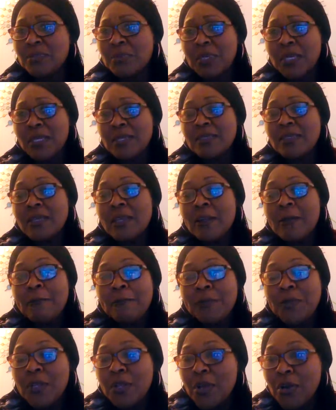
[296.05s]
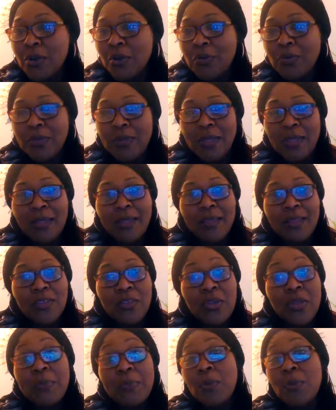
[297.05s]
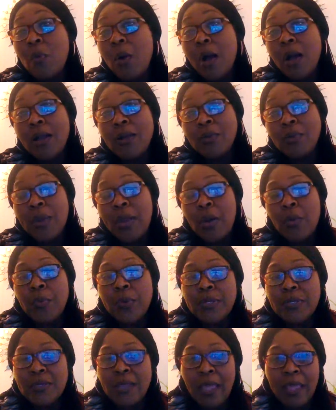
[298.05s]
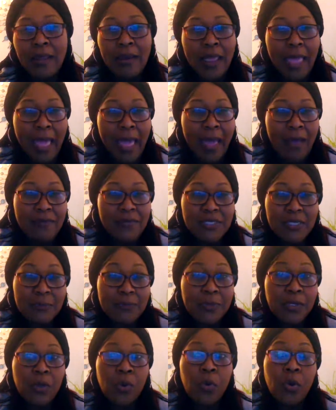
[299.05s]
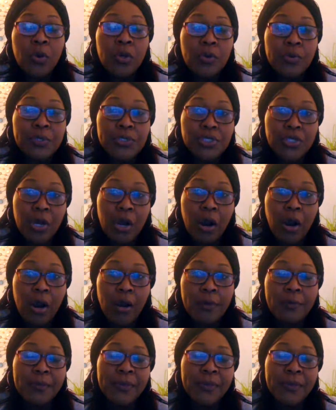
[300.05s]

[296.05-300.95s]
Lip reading: Because, you know, you could be walking around one day and have something going on with your heart,